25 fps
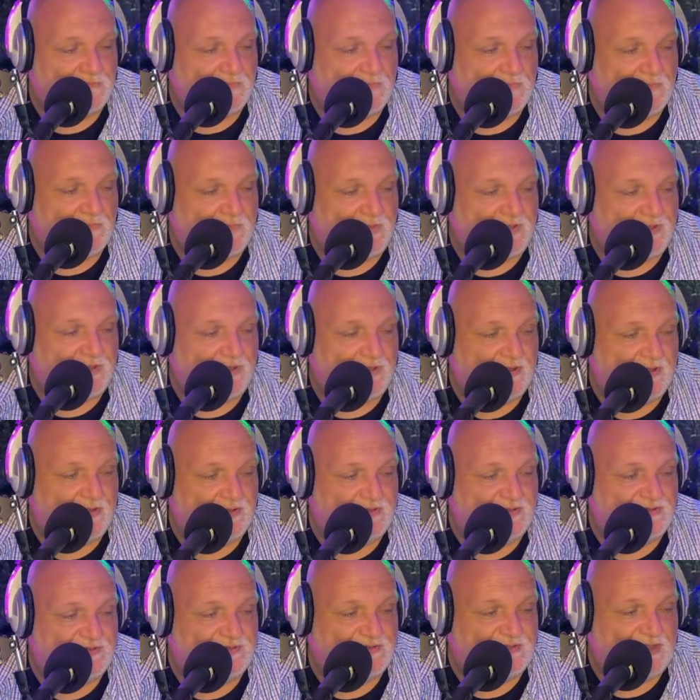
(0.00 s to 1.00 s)

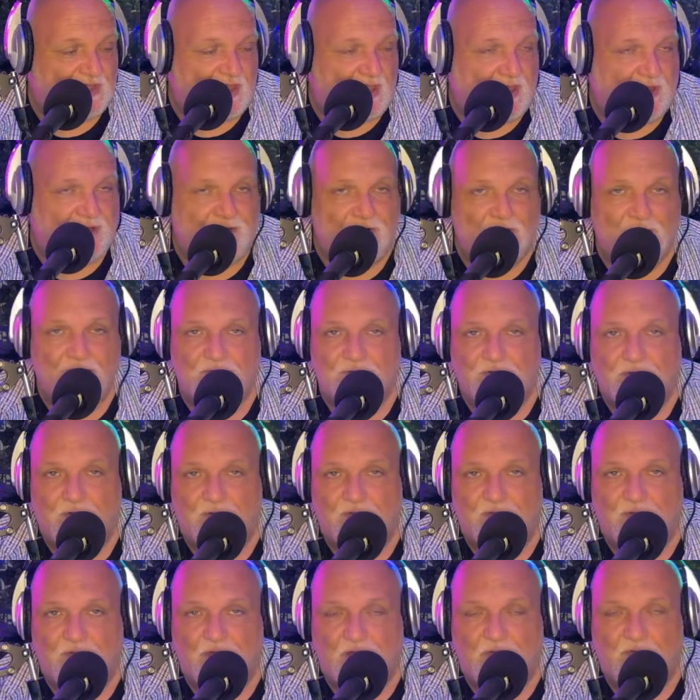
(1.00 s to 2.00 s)
because I don't know
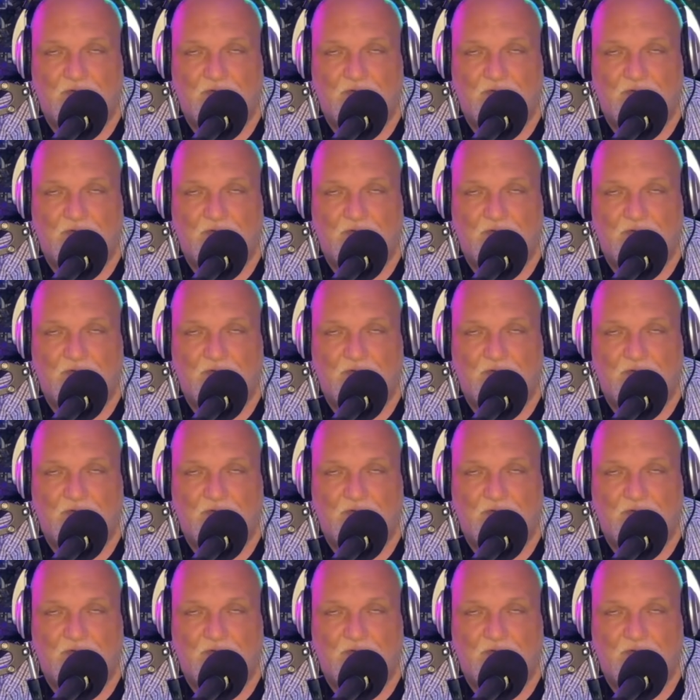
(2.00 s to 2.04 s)
that I would